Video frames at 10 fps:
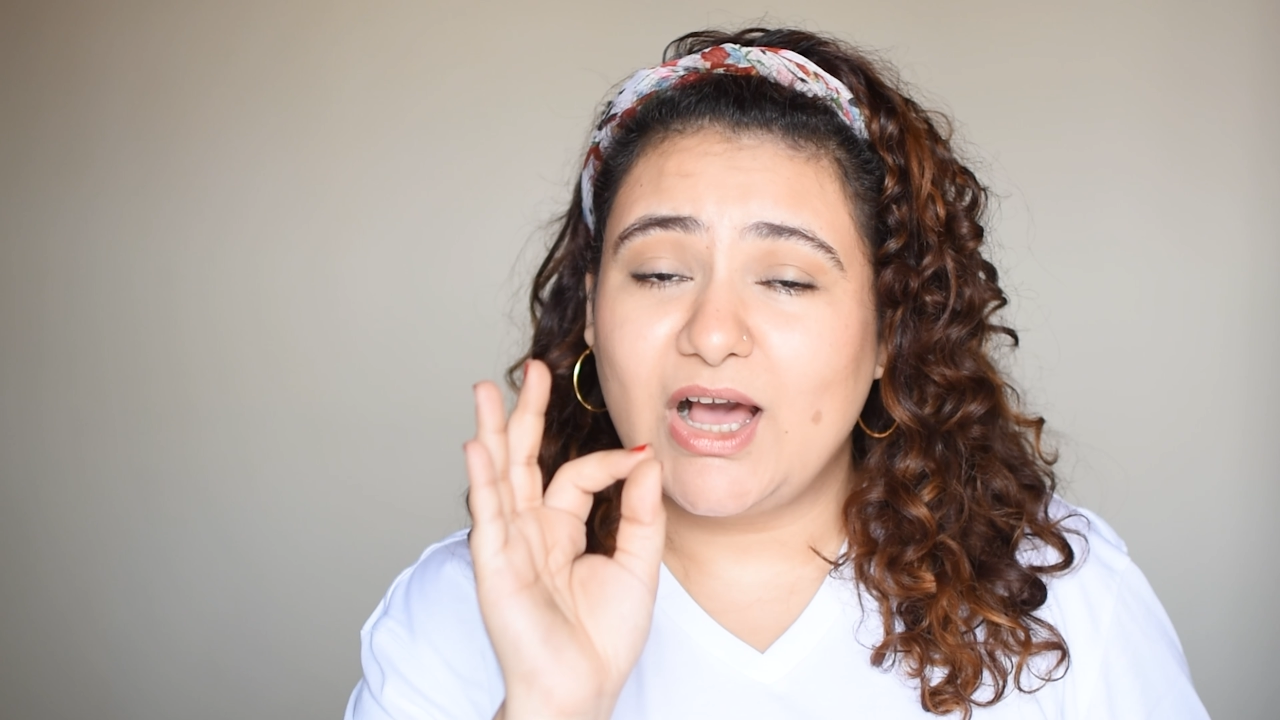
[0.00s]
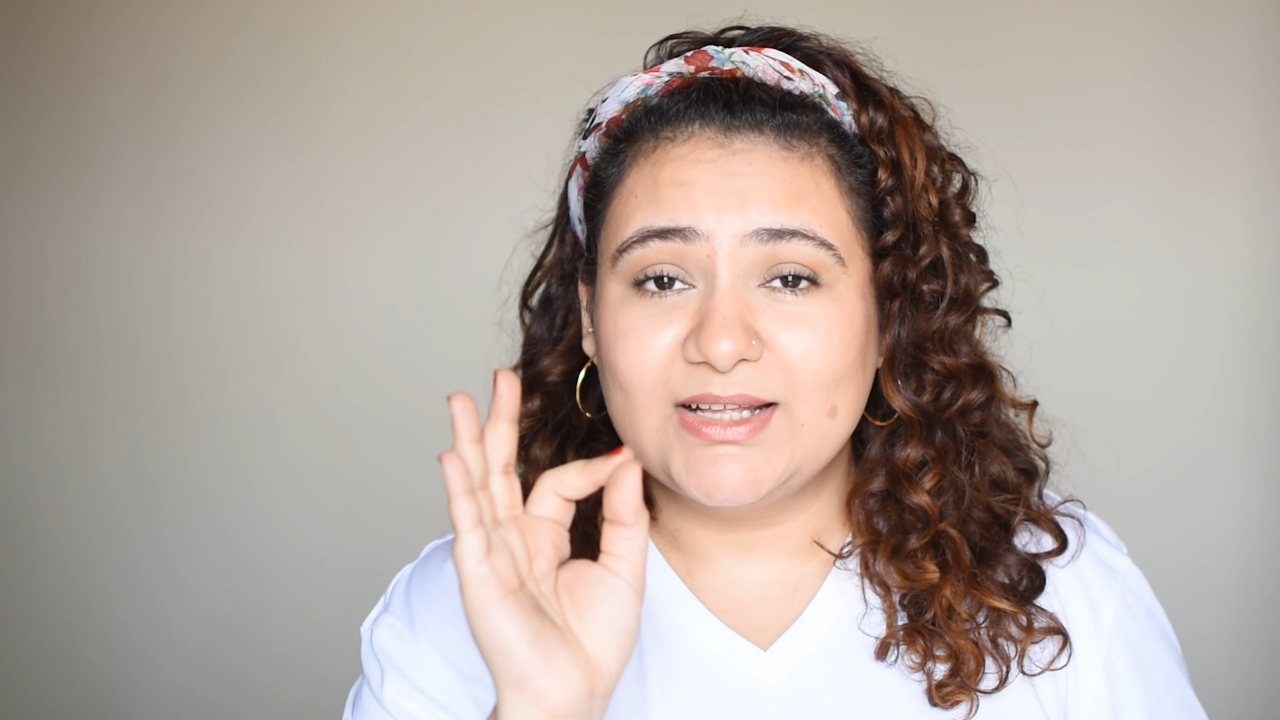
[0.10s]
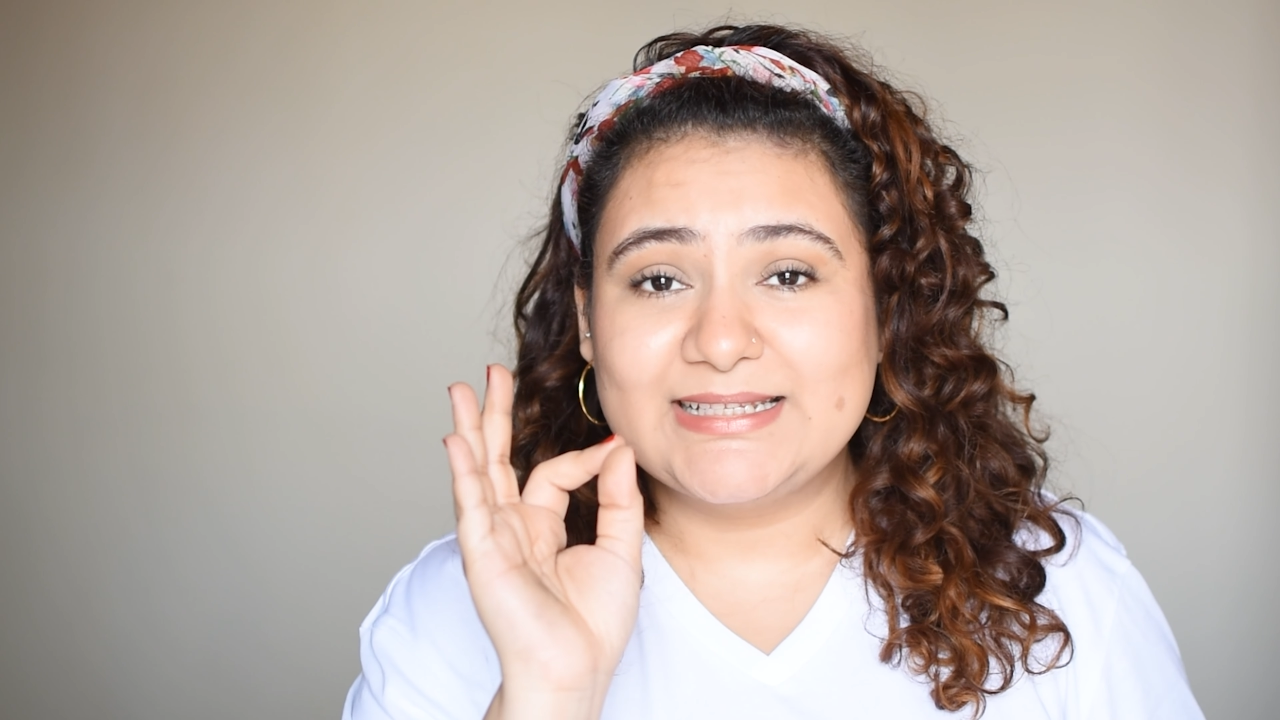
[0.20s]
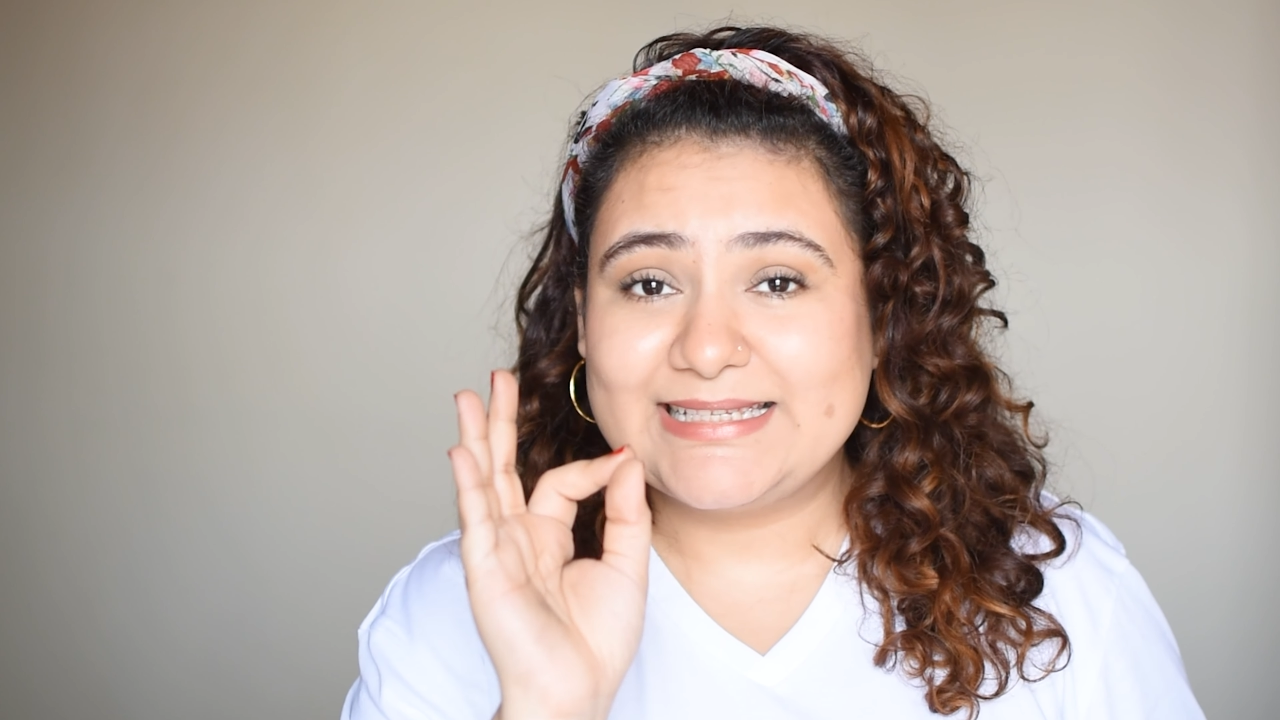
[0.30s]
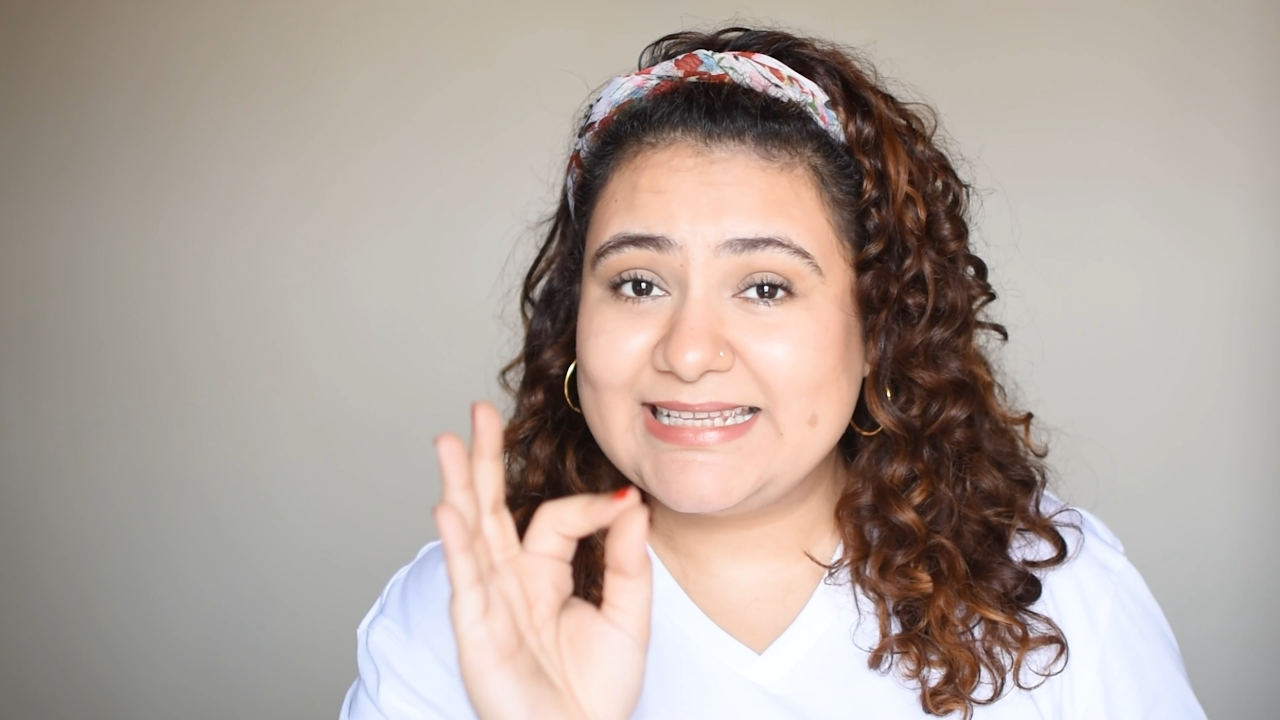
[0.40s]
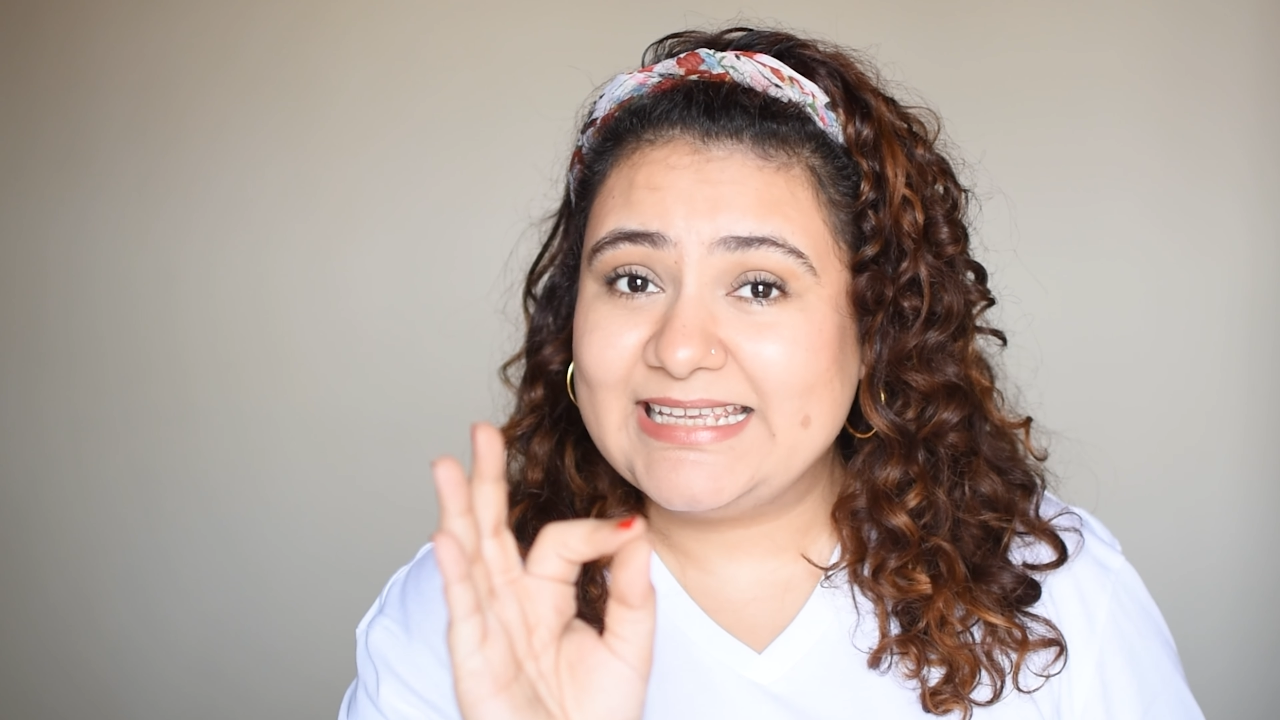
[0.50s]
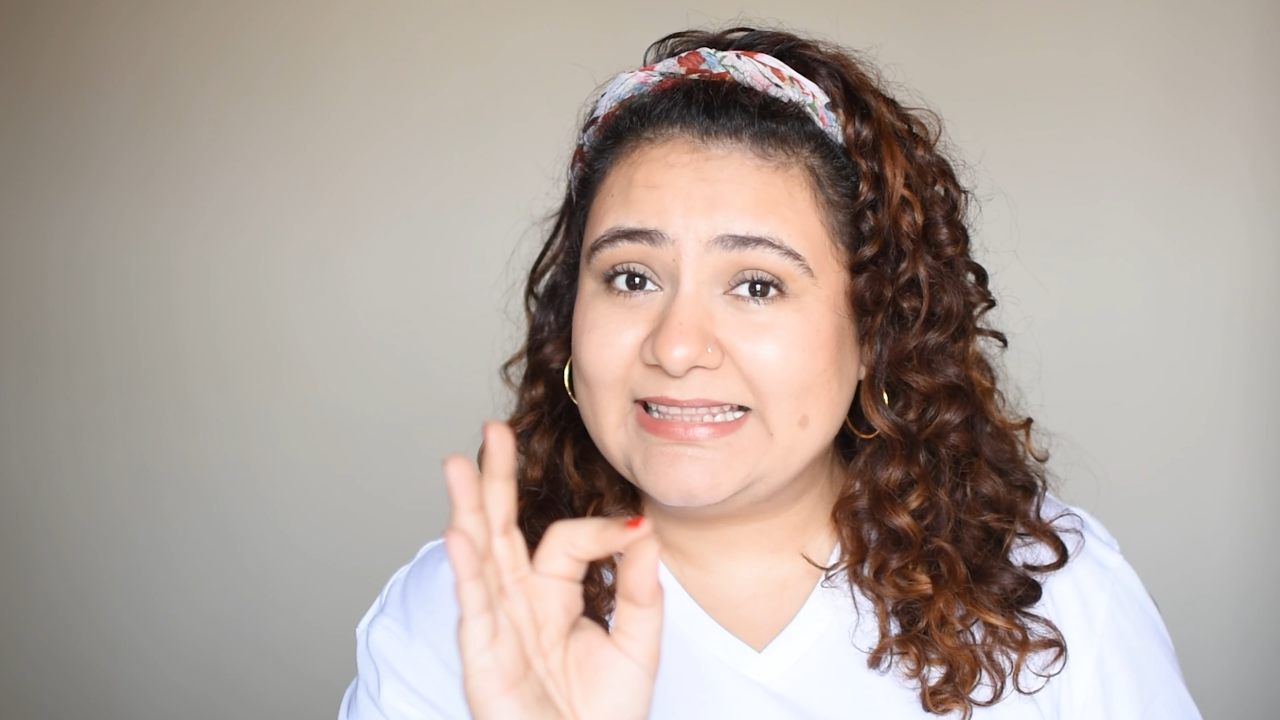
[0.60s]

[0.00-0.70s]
can't see